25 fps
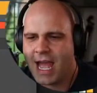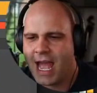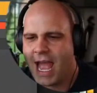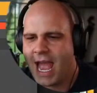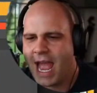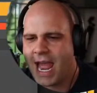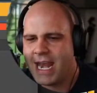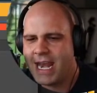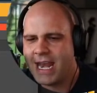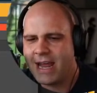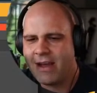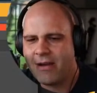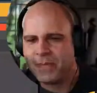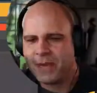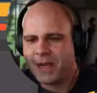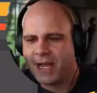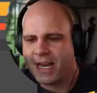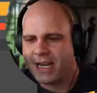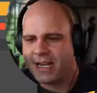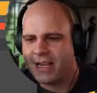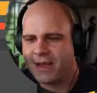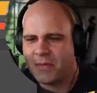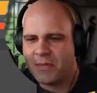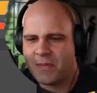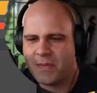now I'm
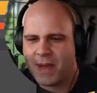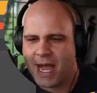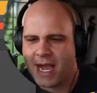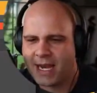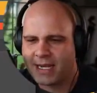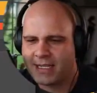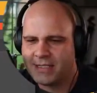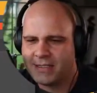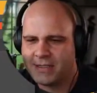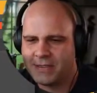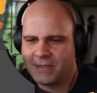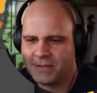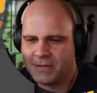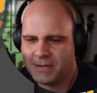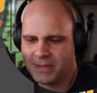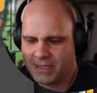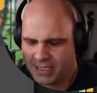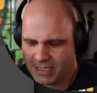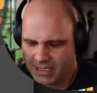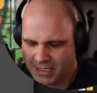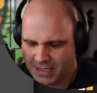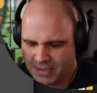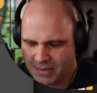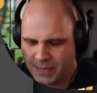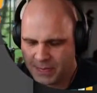kind of coming back to
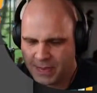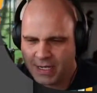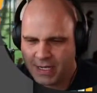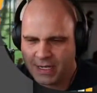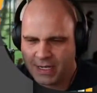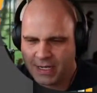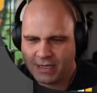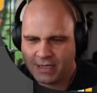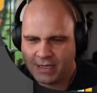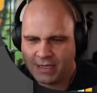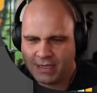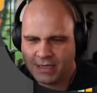it a little bit.